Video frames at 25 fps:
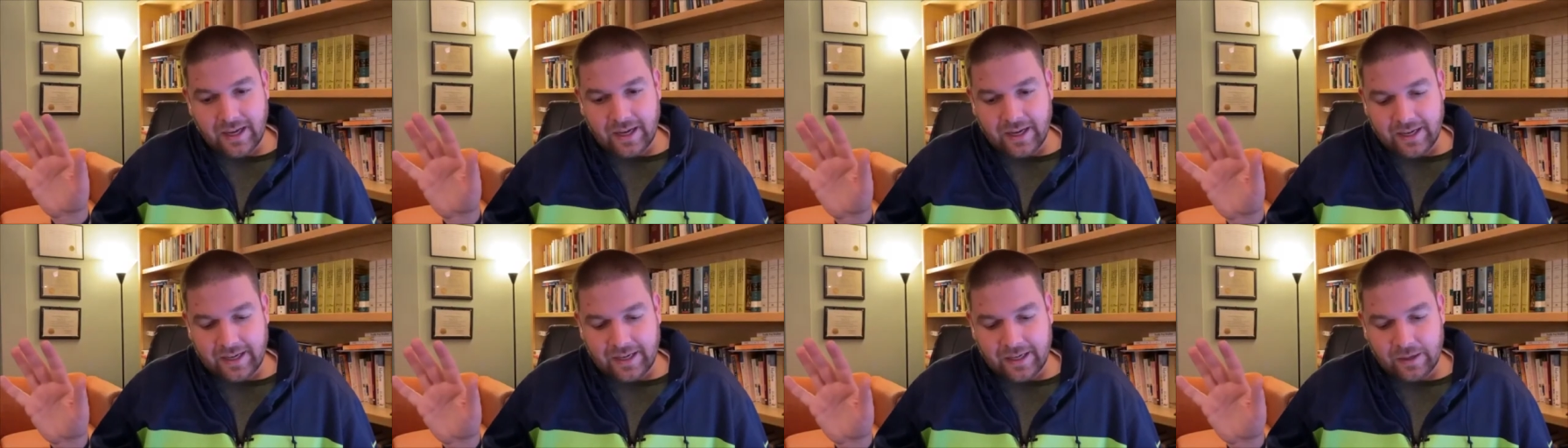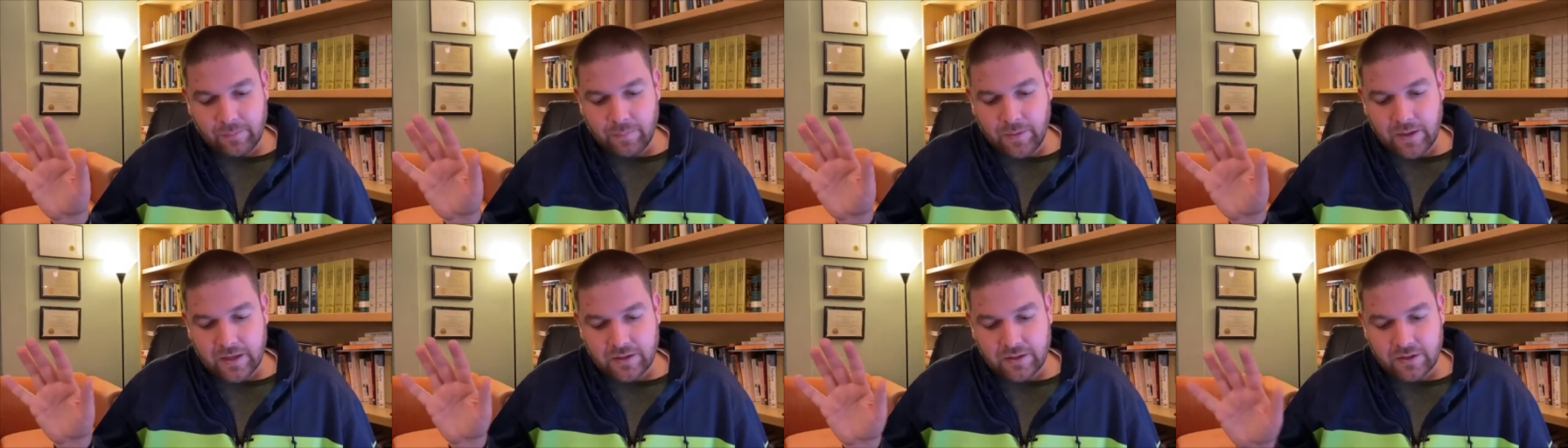
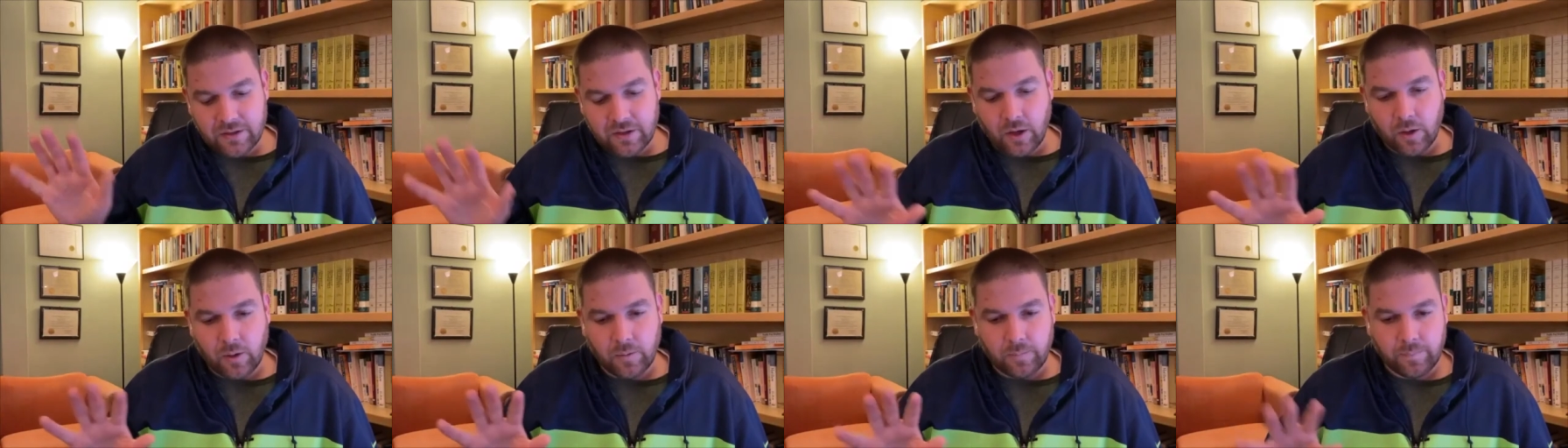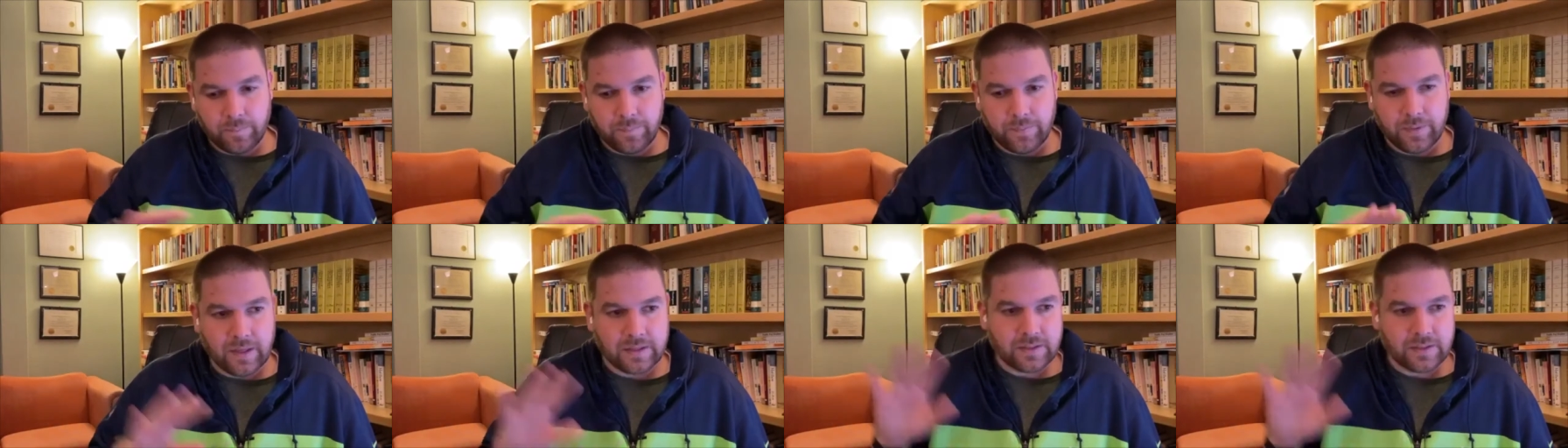Um, and so
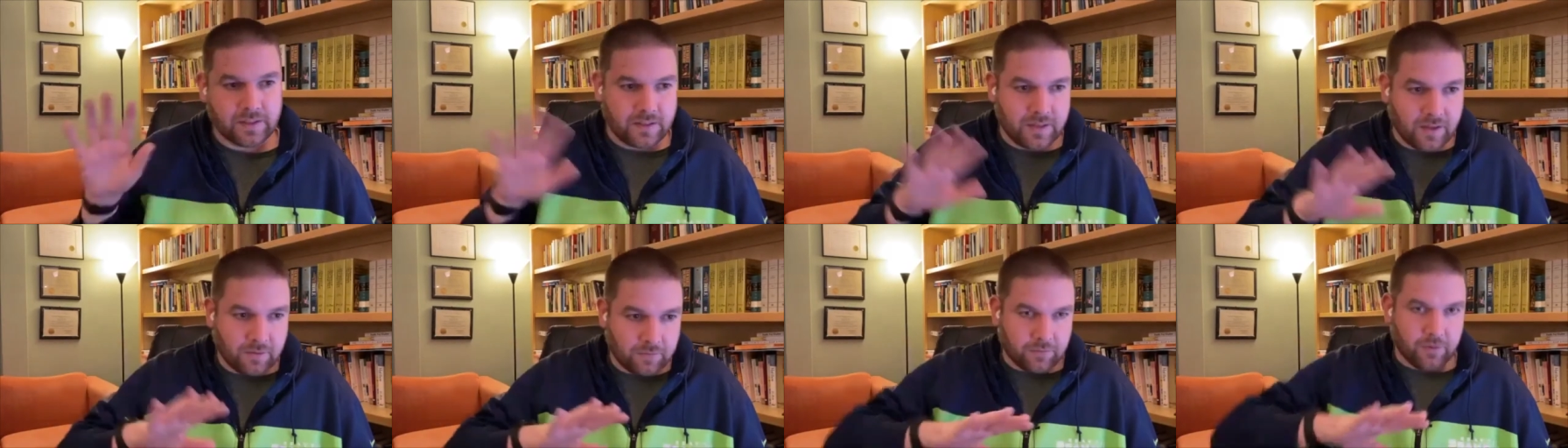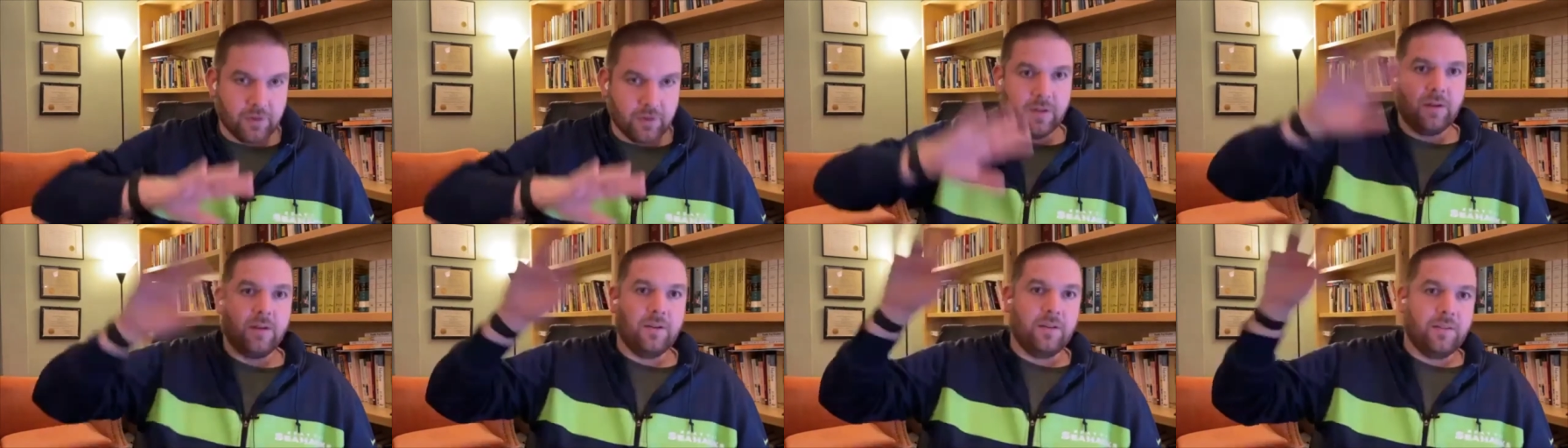that's a
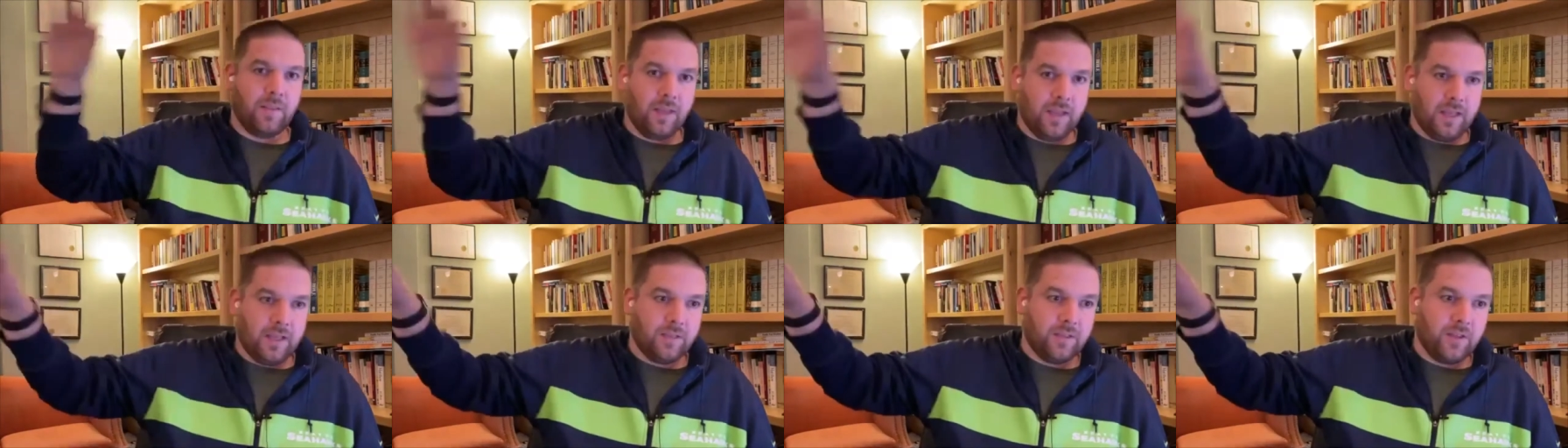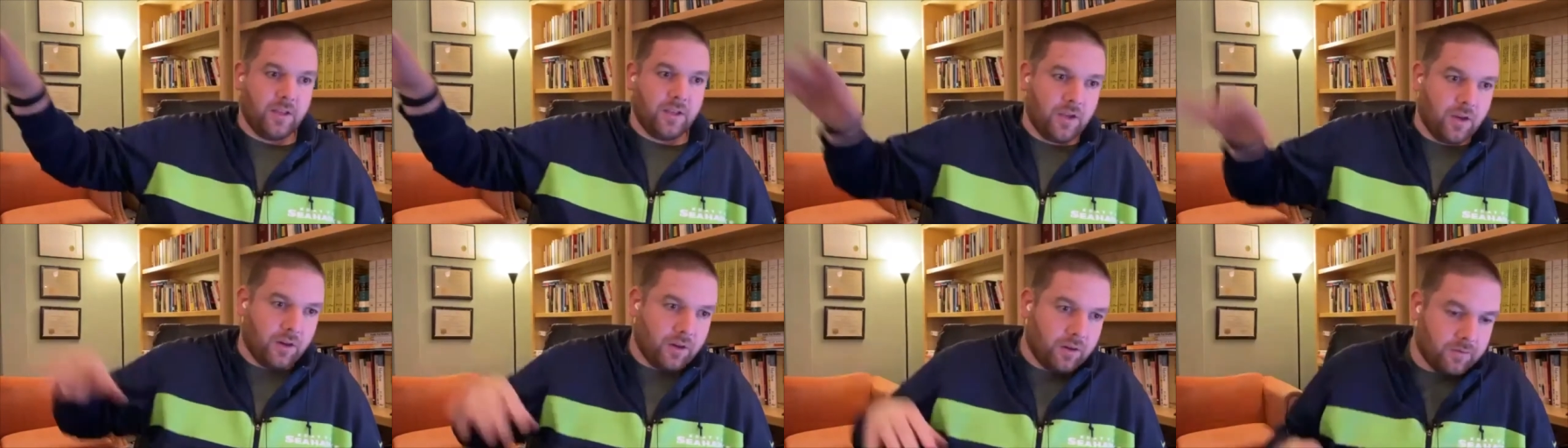different thing,
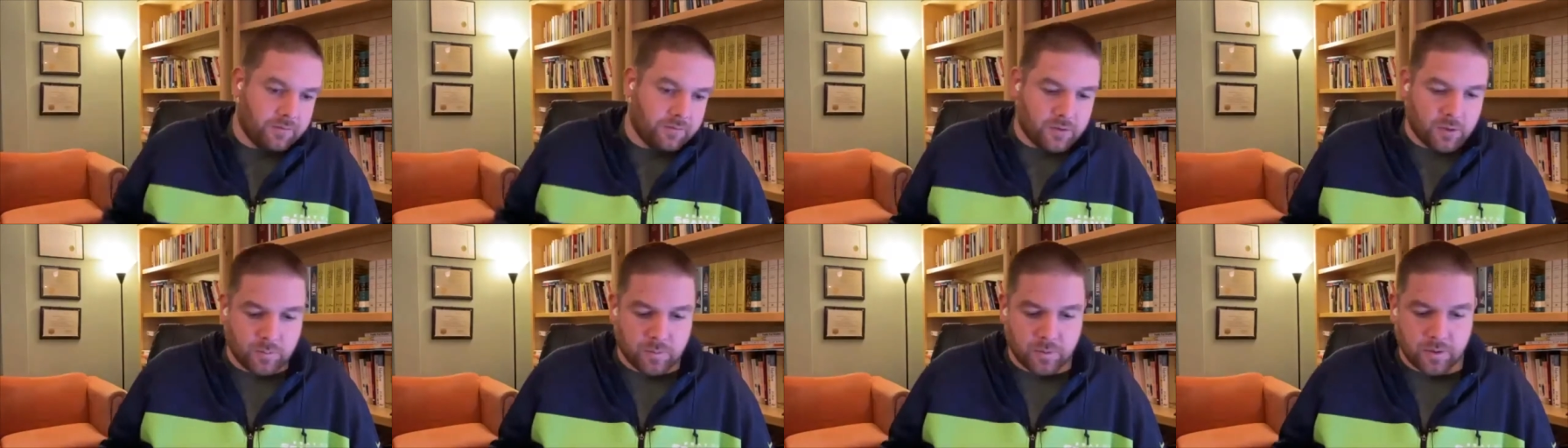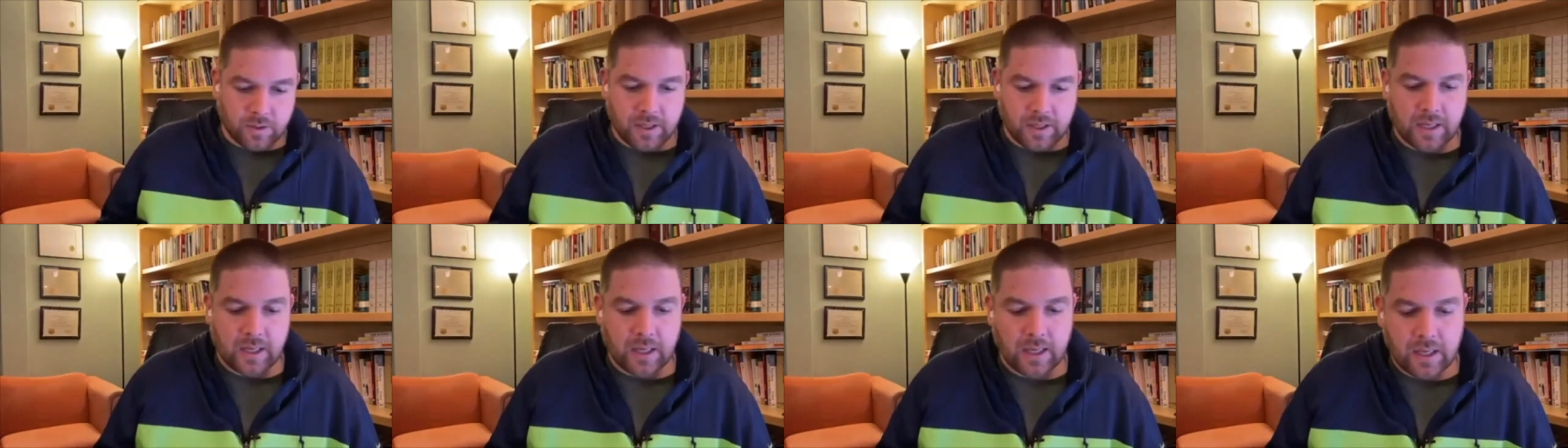the year of
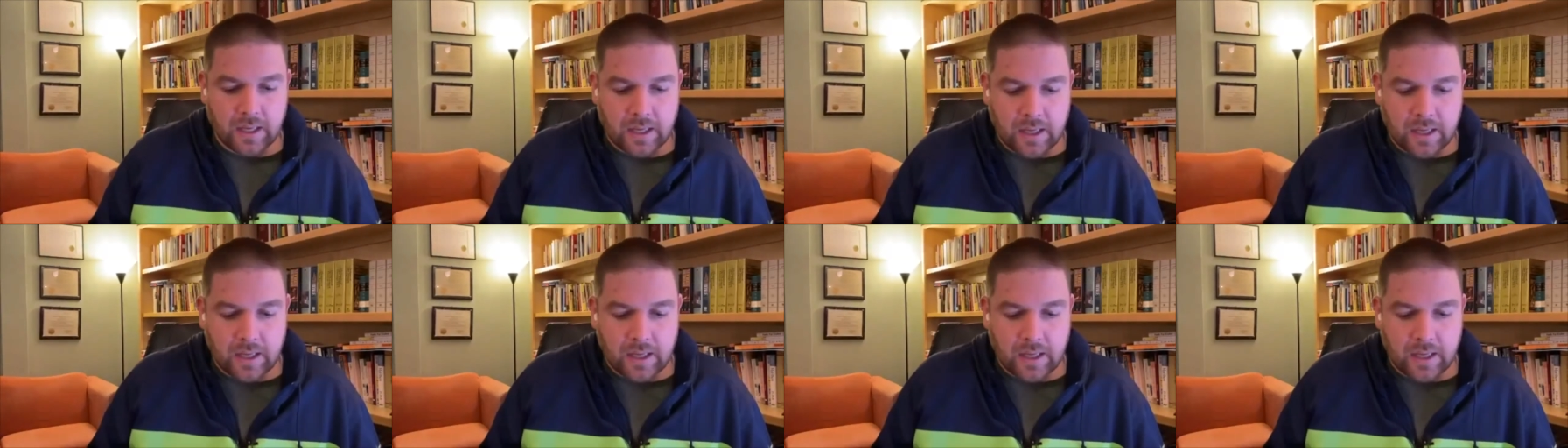Jubilee.